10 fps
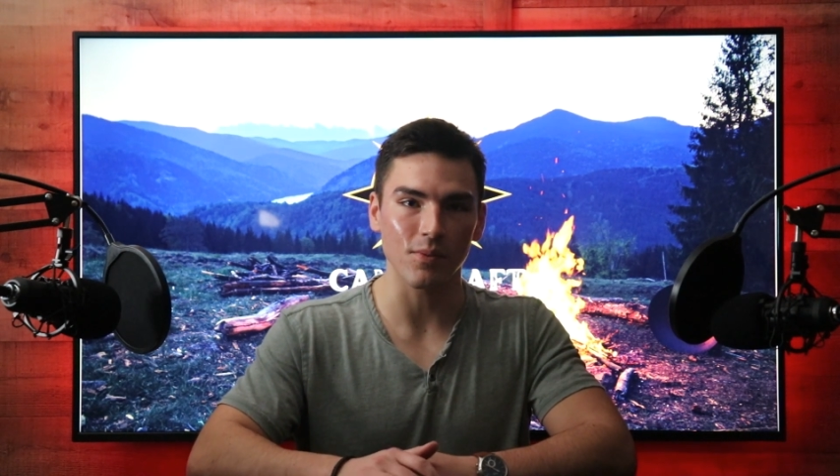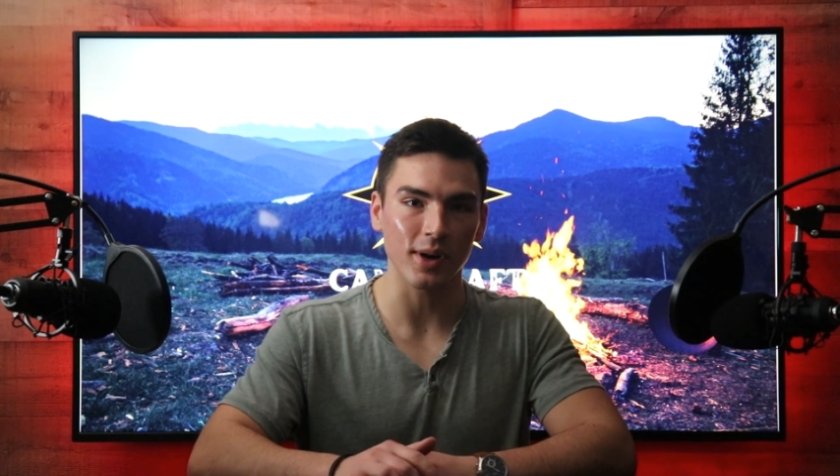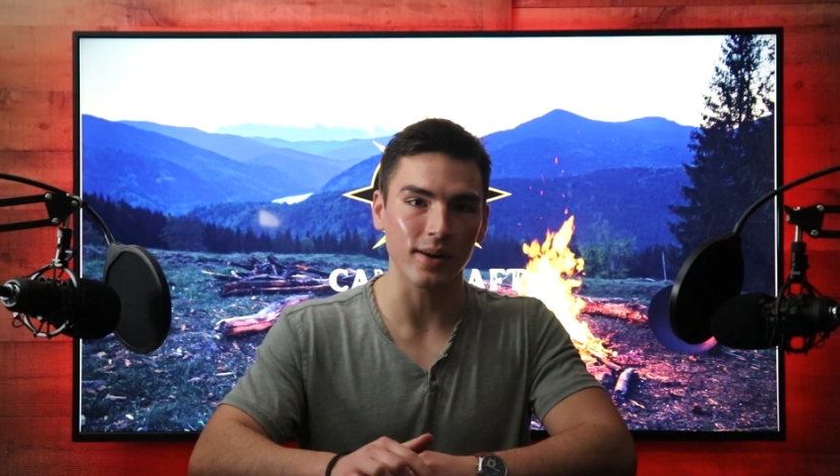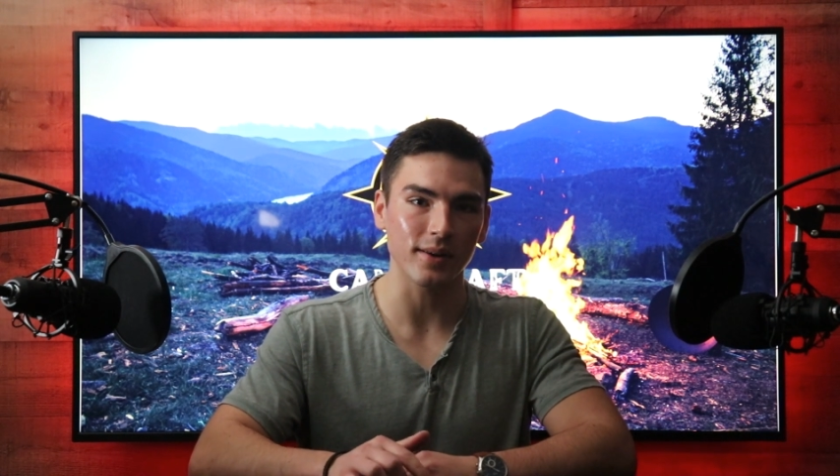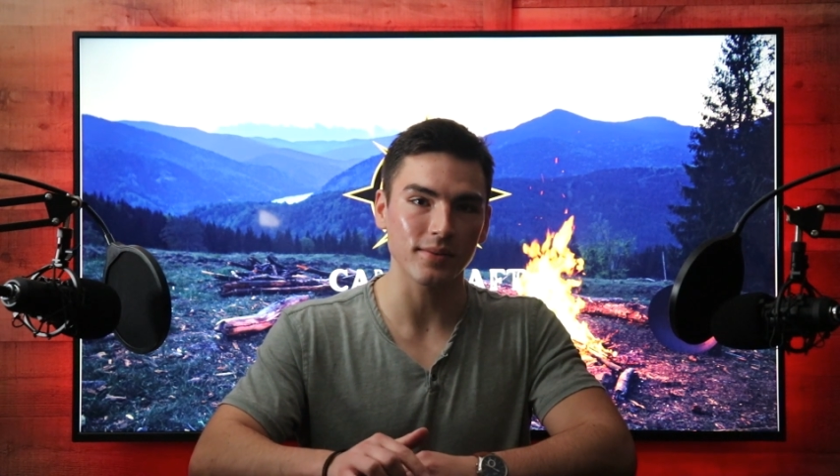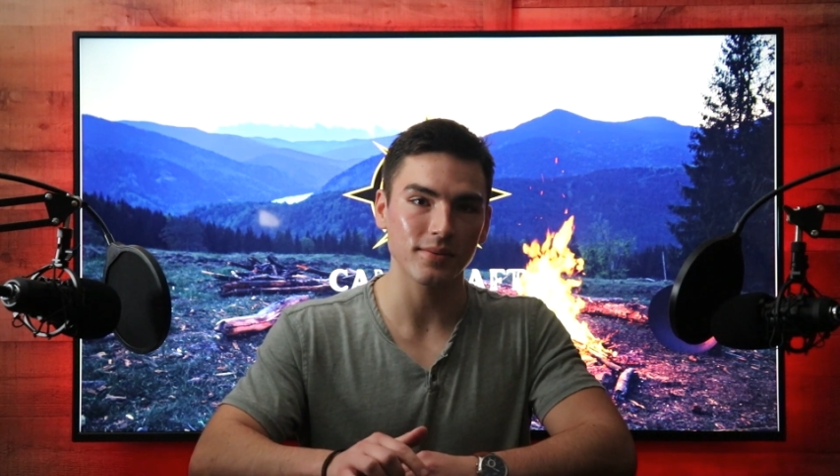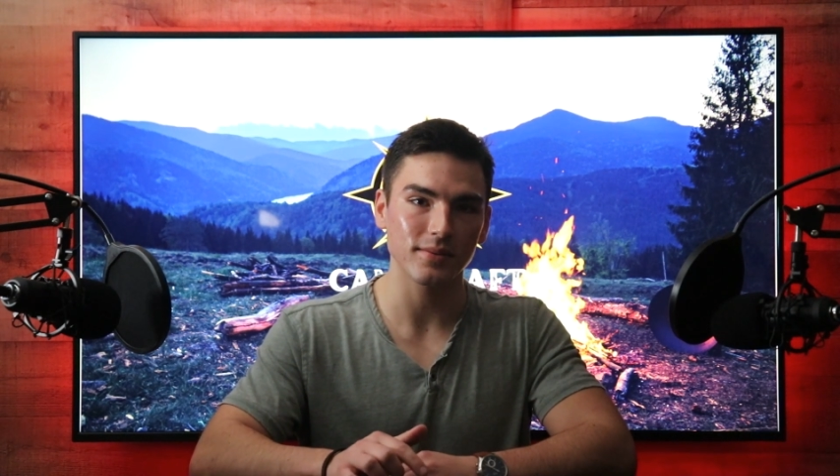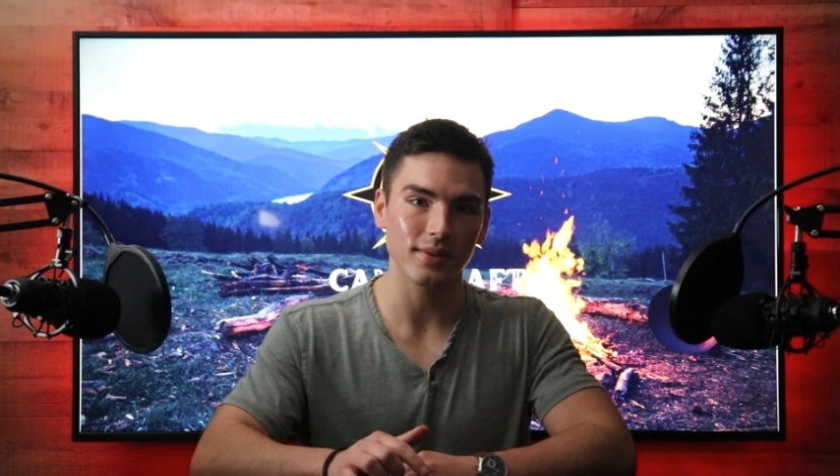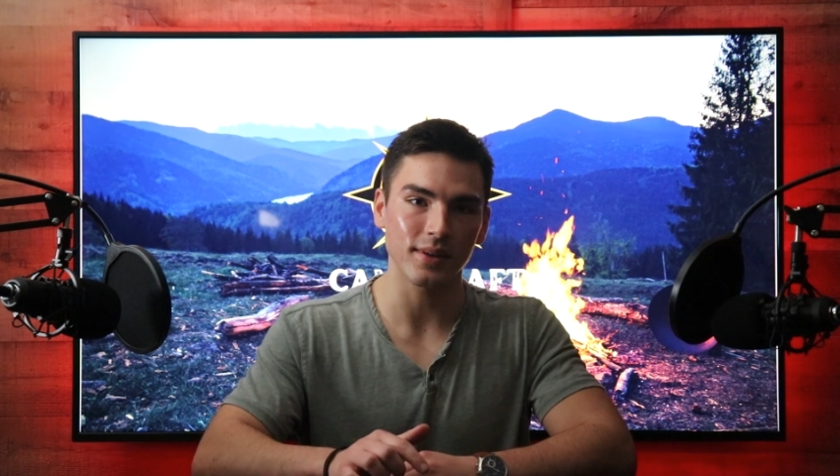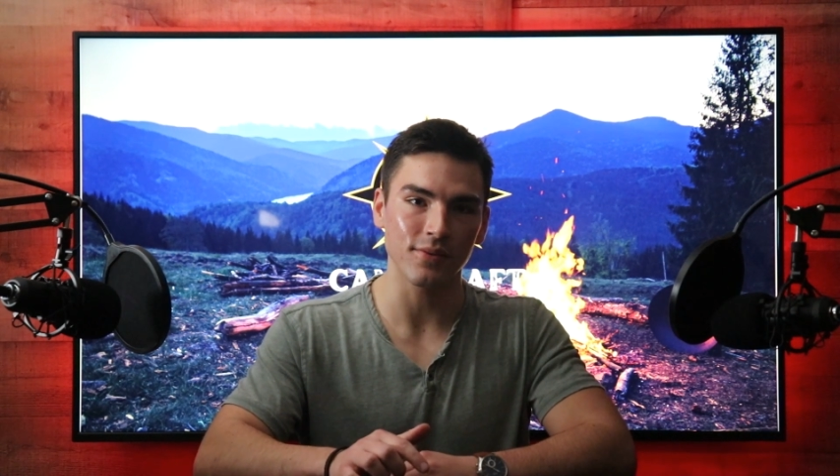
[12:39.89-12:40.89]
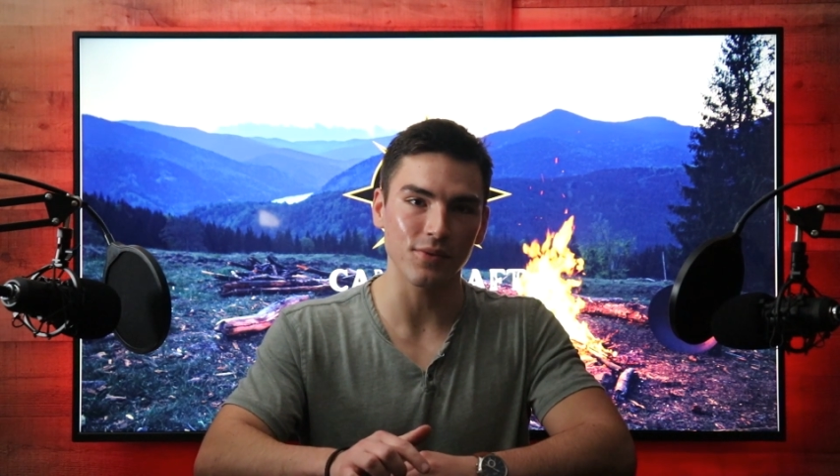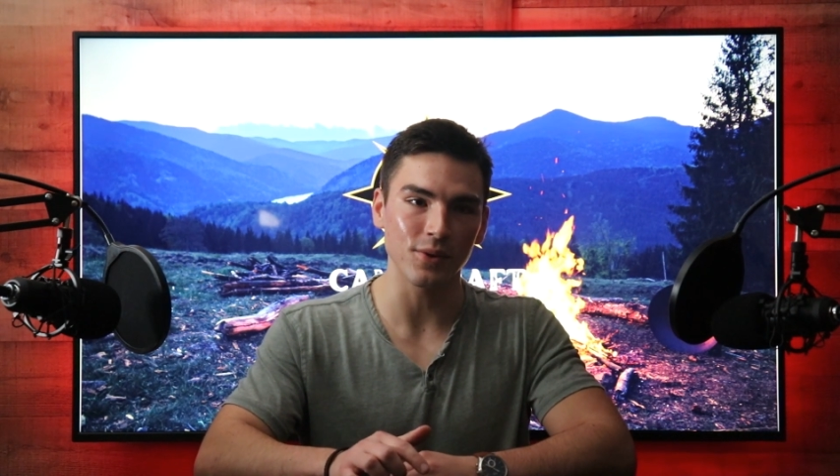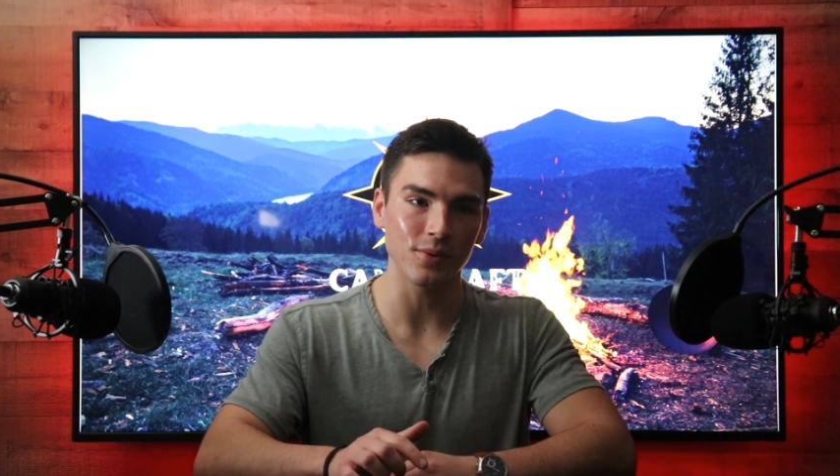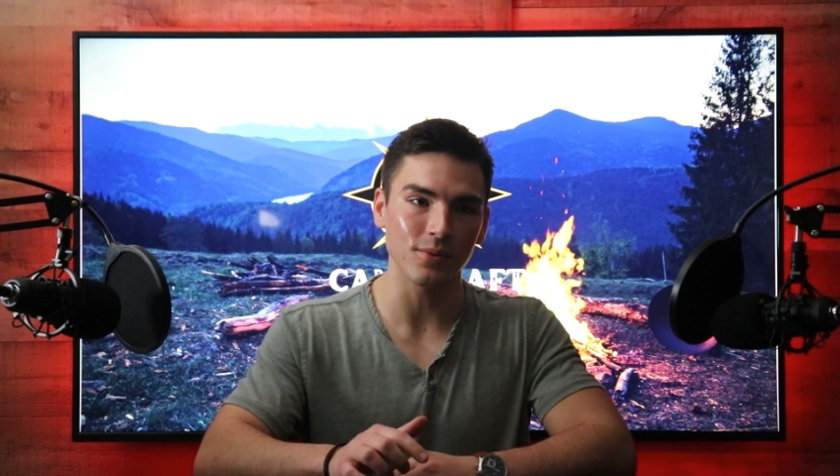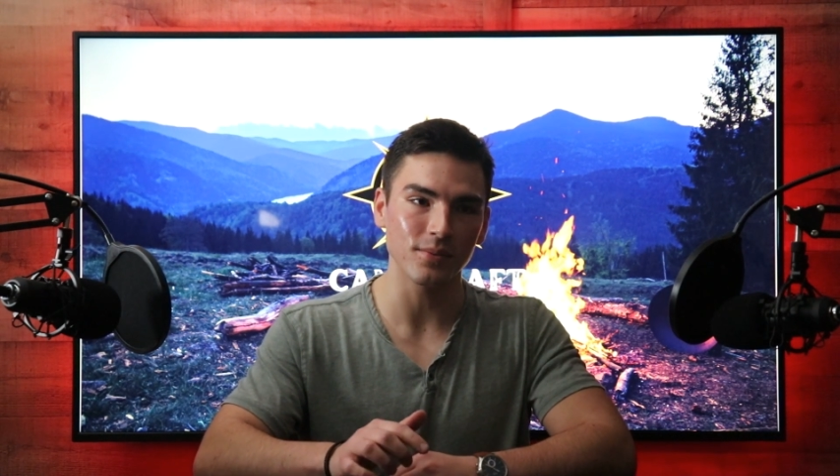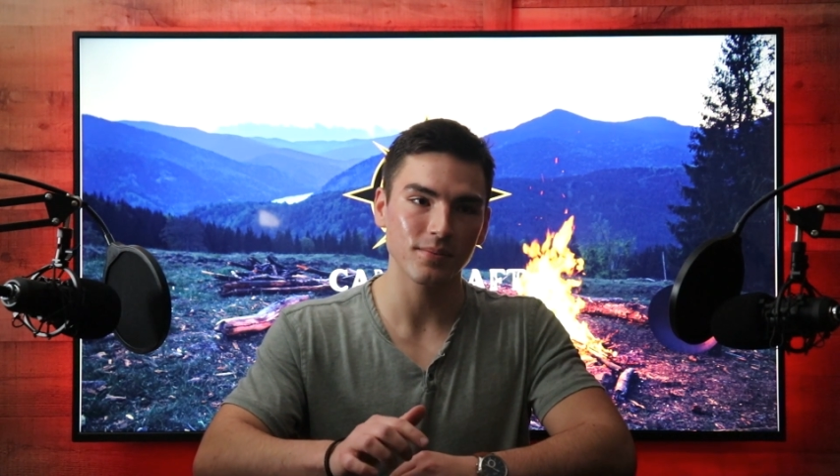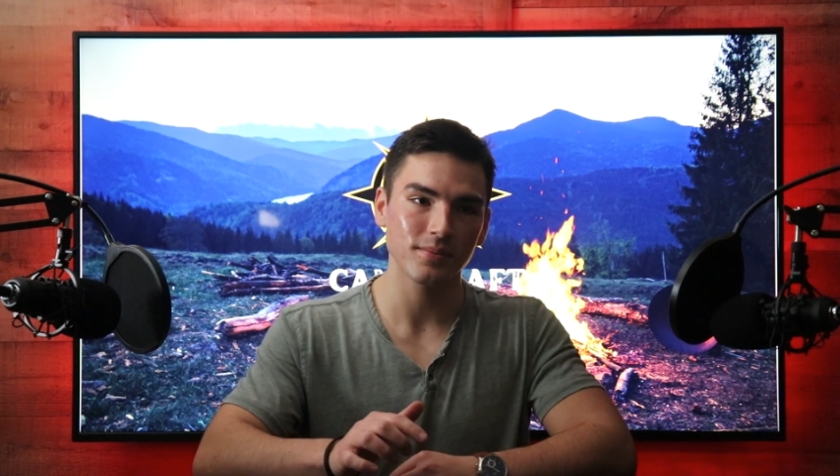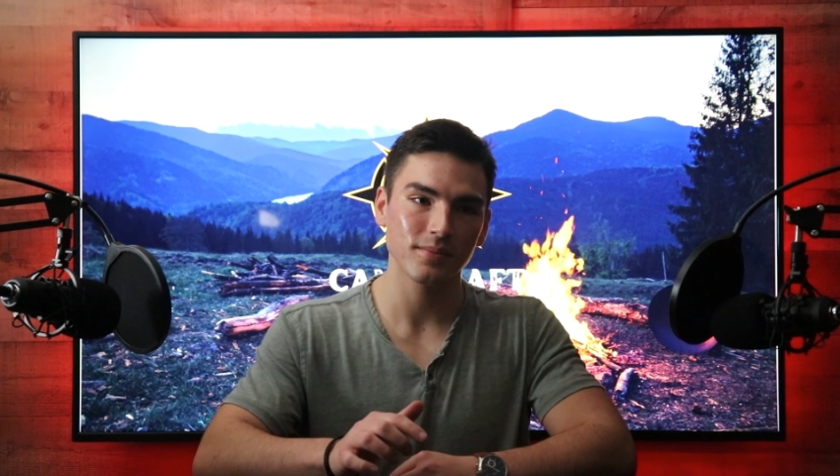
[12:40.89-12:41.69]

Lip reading: where if you